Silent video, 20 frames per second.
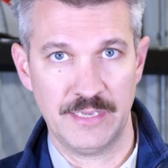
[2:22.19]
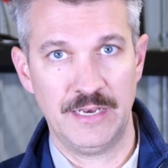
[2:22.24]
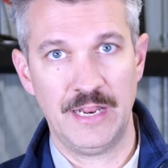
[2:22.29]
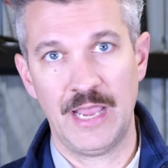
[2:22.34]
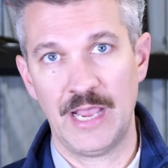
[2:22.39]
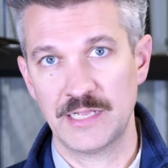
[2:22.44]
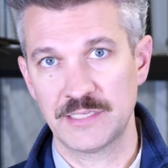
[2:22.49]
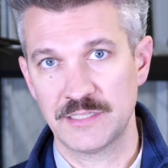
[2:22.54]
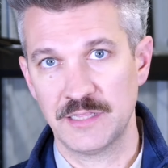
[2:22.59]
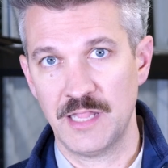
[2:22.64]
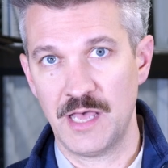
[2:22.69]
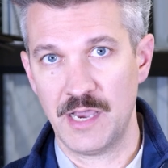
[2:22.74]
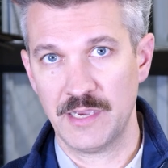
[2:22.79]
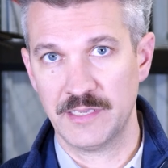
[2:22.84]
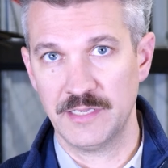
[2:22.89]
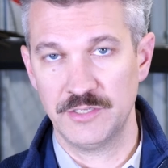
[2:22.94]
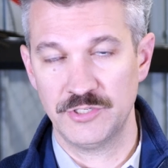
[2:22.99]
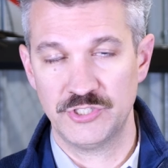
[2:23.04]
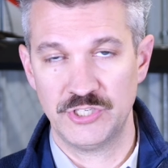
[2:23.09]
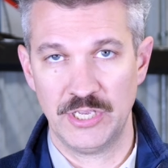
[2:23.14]
It has
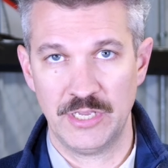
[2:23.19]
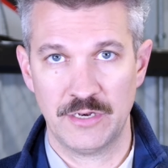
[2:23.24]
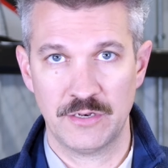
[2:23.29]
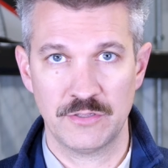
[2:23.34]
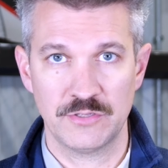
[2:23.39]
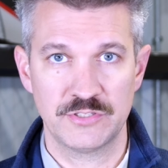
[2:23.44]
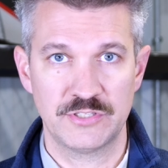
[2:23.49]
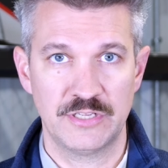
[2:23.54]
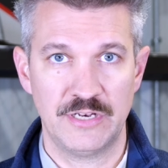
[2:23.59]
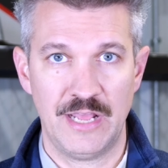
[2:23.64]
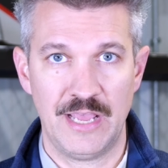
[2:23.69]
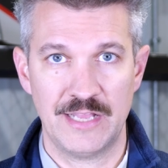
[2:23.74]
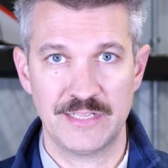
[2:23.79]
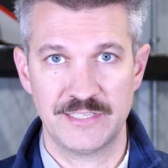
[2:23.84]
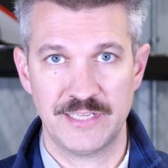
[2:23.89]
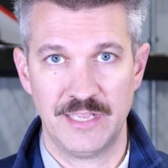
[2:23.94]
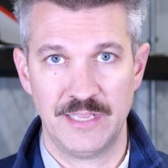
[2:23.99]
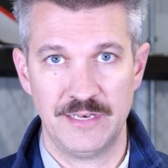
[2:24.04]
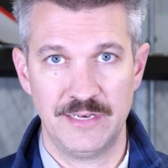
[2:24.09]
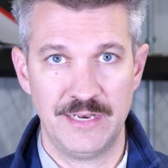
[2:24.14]
locking channels, it
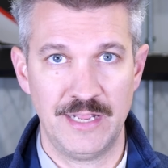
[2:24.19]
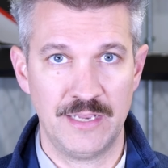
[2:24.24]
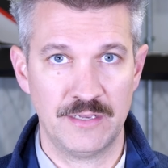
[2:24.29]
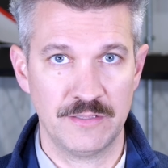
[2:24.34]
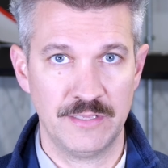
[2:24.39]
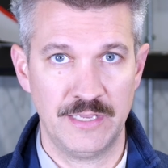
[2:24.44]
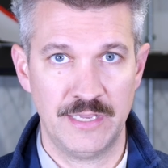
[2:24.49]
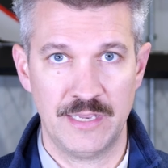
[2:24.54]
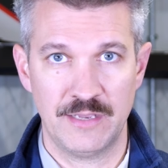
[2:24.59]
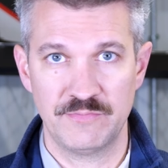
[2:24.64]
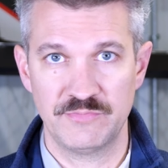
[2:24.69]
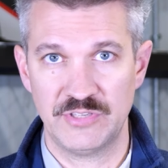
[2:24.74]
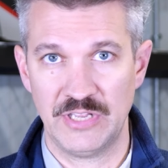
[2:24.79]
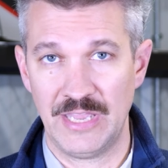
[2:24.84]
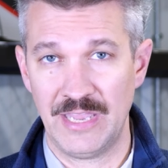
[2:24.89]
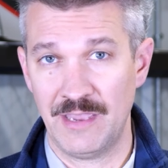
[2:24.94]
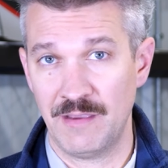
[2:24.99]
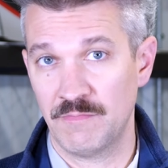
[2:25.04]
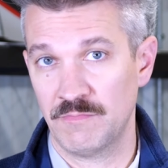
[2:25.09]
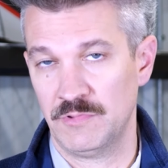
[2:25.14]
has nail hems,
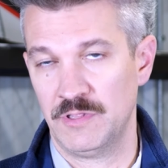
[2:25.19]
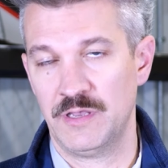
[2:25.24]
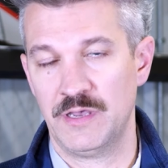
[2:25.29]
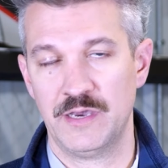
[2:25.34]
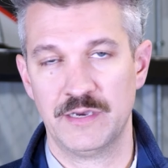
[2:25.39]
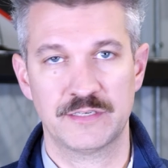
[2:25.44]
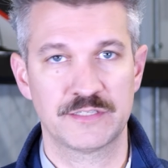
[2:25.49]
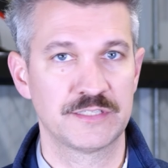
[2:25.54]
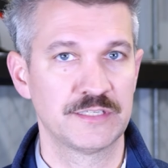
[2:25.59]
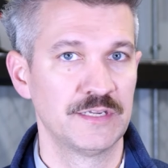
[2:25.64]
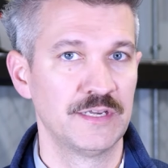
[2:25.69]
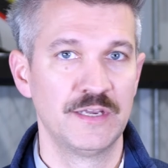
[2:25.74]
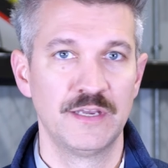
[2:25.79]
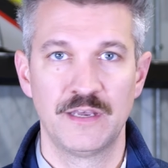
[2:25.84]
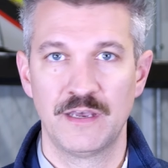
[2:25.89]
hem locks,